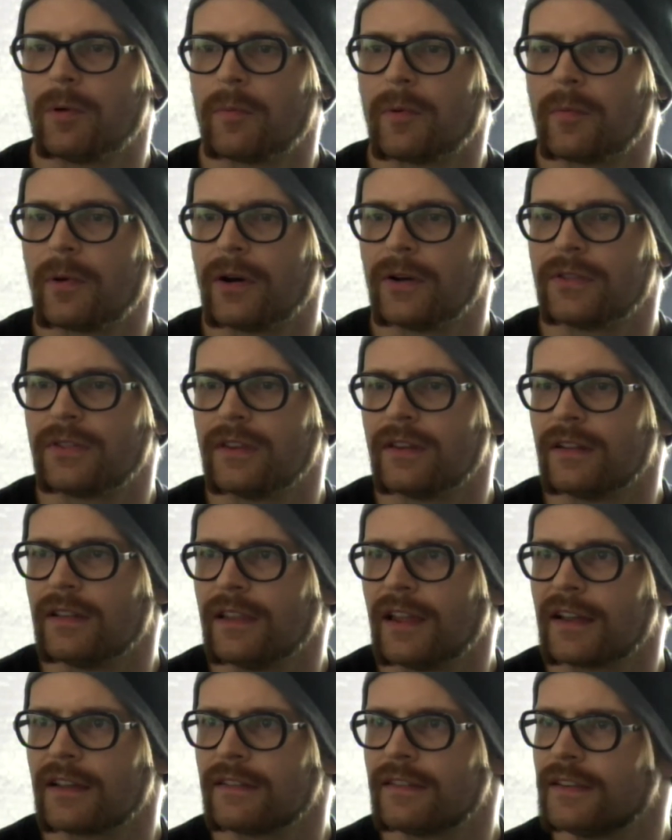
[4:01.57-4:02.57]
about the
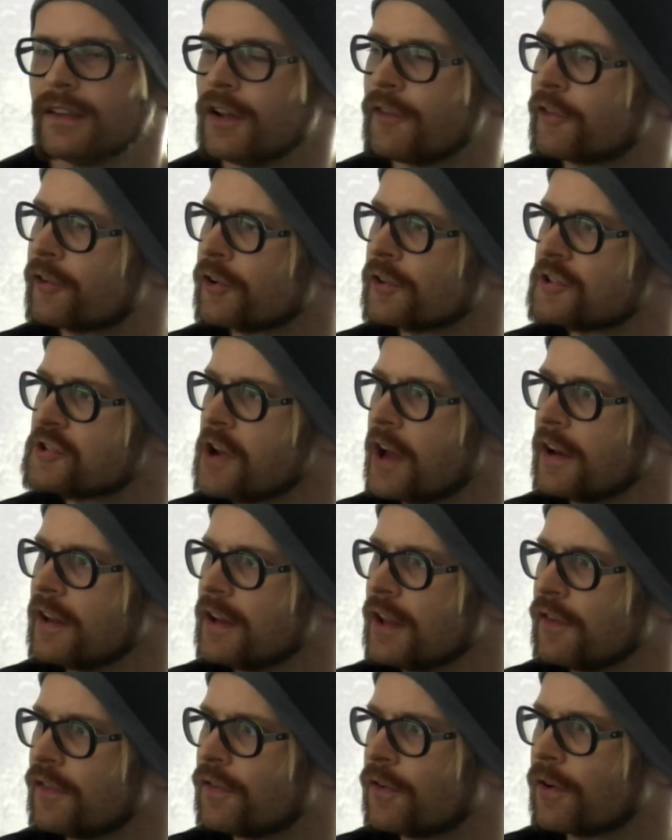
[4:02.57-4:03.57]
legacy of
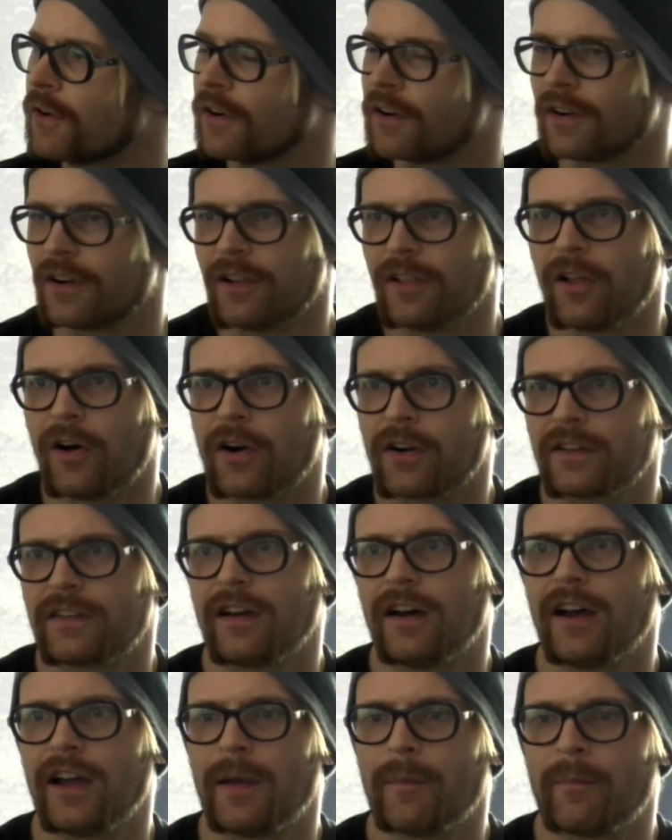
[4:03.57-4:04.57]
Christianity for a long
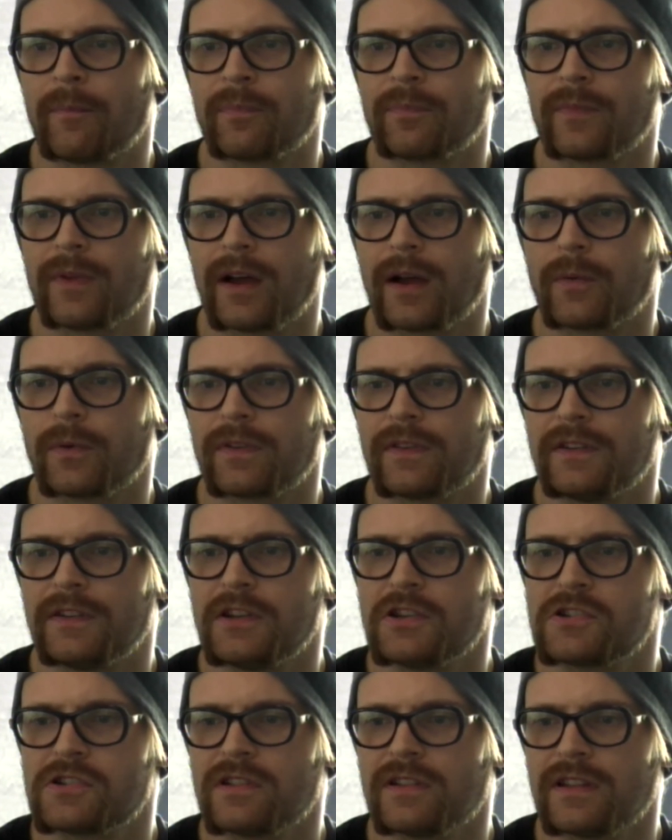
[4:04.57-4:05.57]
time. I was
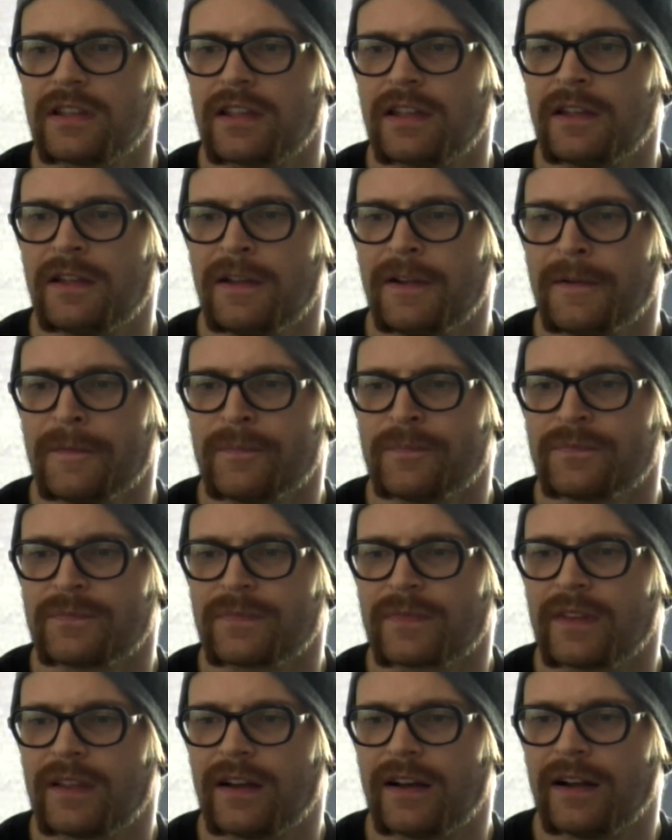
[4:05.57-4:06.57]
initially
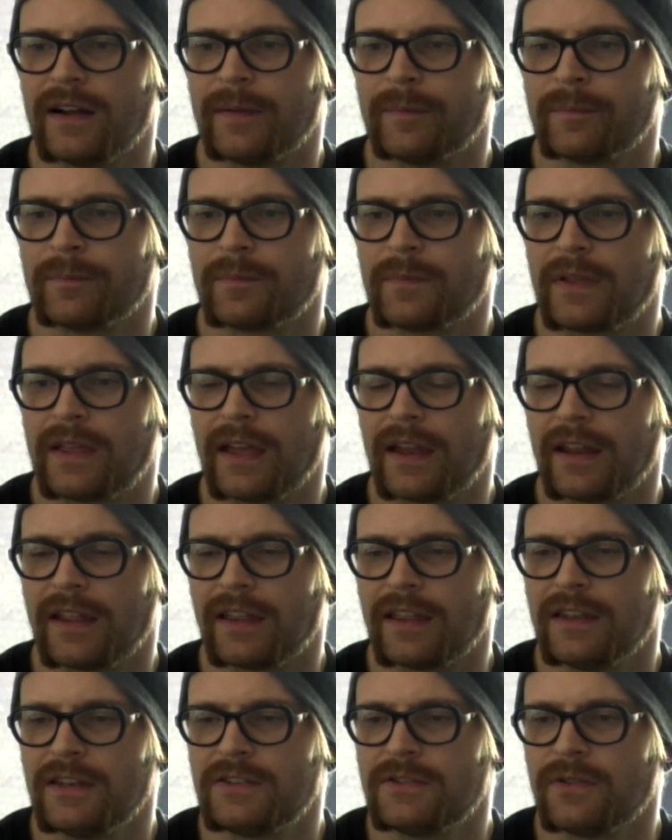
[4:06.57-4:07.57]

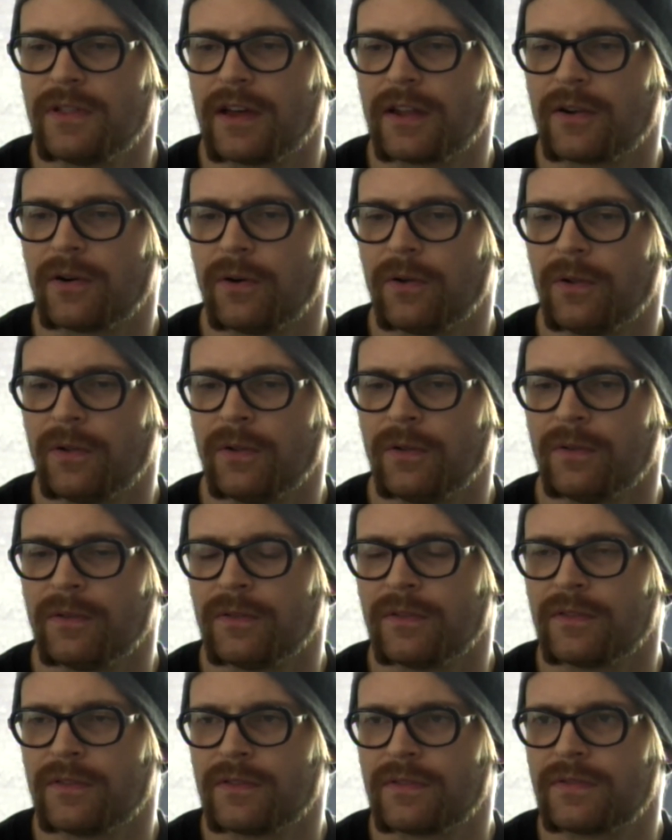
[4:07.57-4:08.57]
getting into that whole
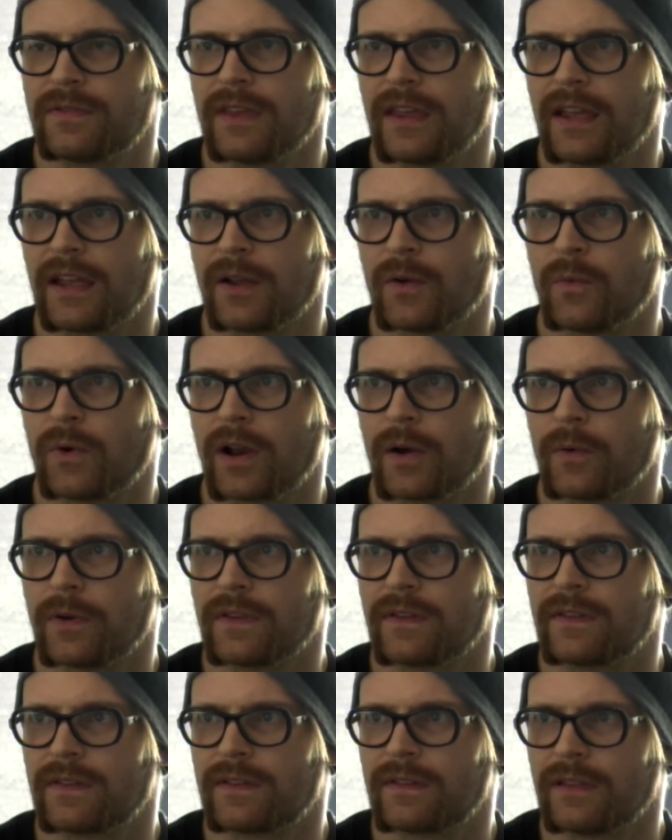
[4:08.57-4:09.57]
thing when I
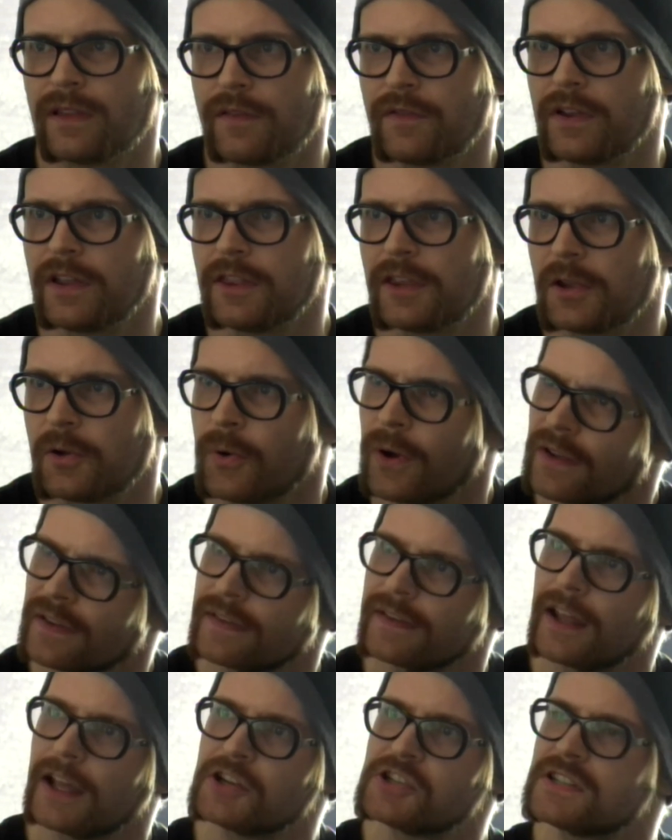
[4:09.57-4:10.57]
was living in the US
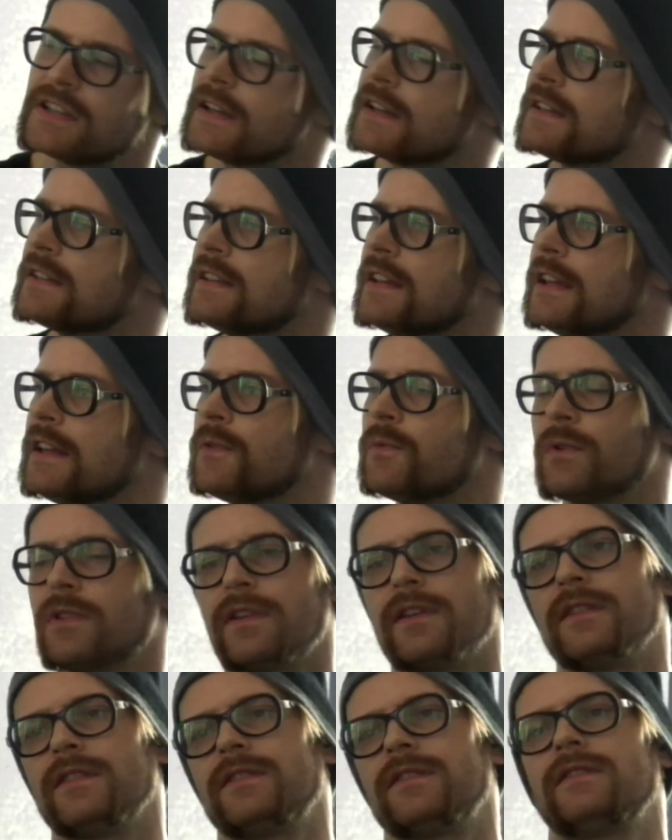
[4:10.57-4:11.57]
at age 16 with
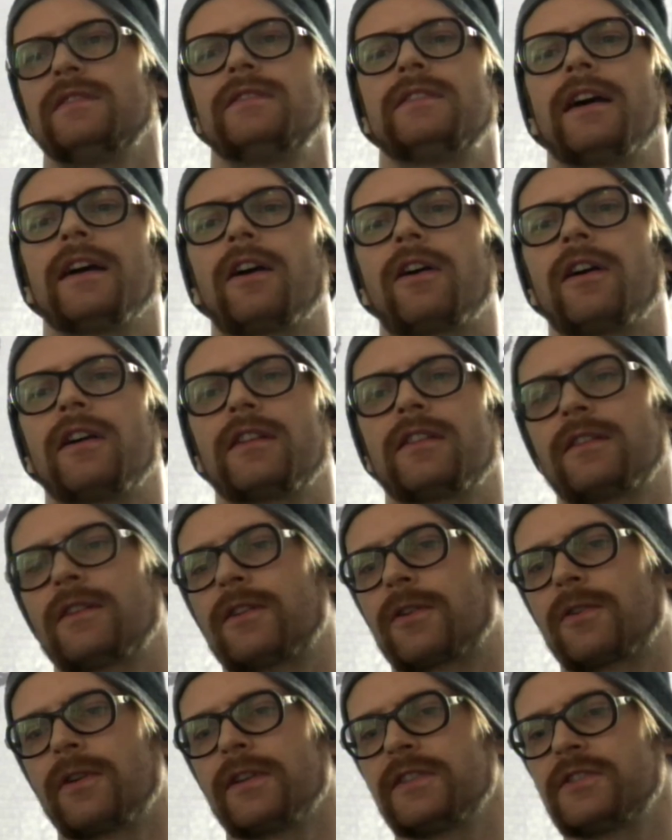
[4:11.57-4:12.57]
a diehard
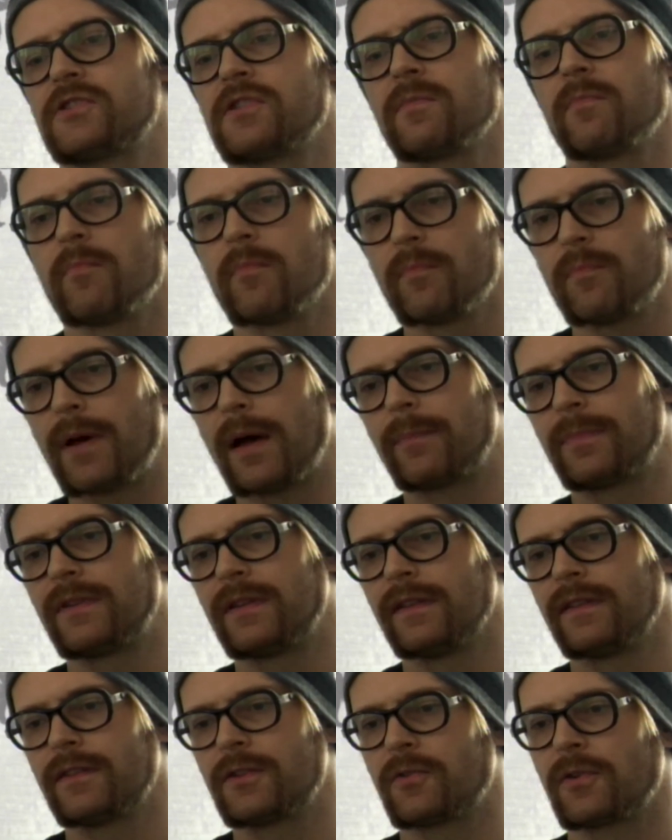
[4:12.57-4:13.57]
Christian
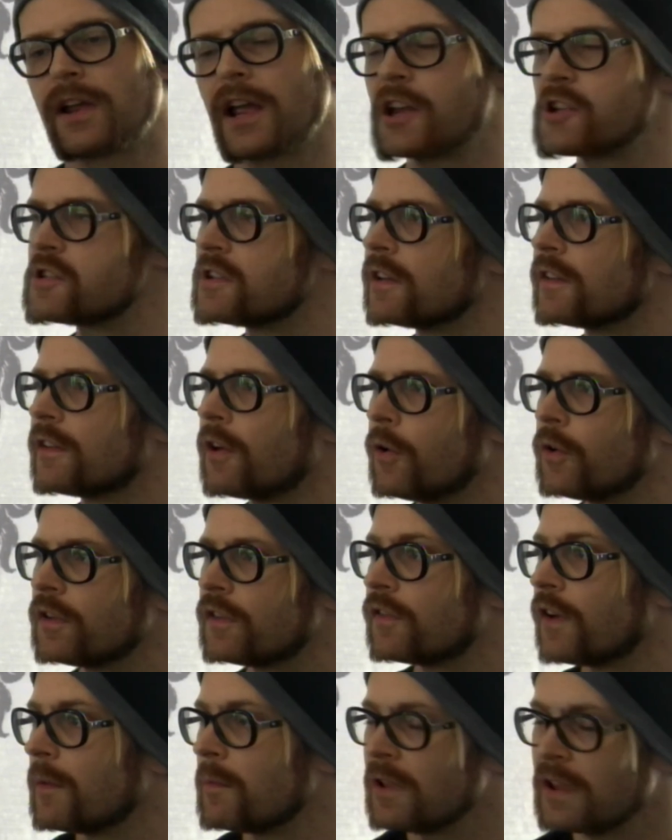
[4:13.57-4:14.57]
Baptist creationist host
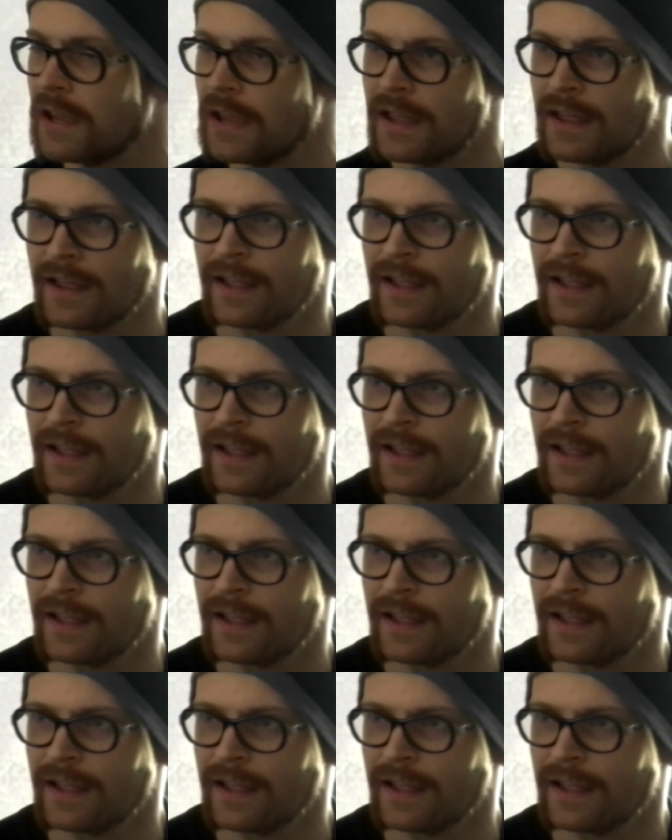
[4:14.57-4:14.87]
family,